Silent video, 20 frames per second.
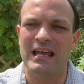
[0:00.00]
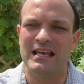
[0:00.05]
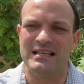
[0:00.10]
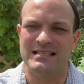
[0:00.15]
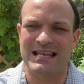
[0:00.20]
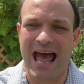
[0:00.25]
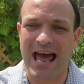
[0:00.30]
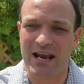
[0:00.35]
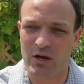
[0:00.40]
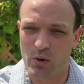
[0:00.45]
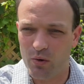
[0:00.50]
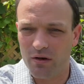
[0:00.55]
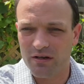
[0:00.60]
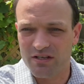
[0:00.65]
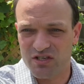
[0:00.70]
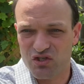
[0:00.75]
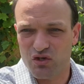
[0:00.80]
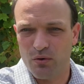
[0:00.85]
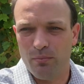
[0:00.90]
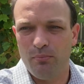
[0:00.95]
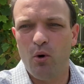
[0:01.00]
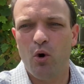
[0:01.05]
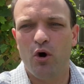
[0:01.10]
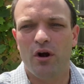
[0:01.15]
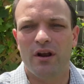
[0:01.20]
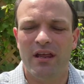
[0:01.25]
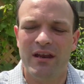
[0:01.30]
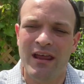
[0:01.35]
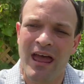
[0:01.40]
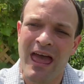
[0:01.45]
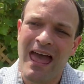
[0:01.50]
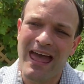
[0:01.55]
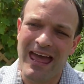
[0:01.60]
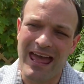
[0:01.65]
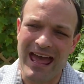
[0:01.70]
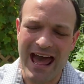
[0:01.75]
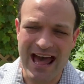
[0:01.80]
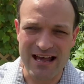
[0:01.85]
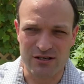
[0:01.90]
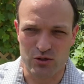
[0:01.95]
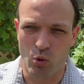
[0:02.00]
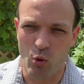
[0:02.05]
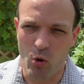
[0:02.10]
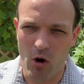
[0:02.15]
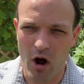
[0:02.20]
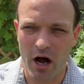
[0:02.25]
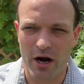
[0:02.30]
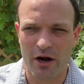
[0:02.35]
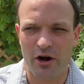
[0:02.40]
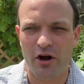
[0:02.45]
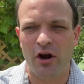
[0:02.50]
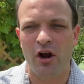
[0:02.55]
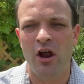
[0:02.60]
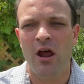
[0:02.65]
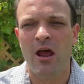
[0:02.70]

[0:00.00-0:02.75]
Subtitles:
it's adequately supported, it has water,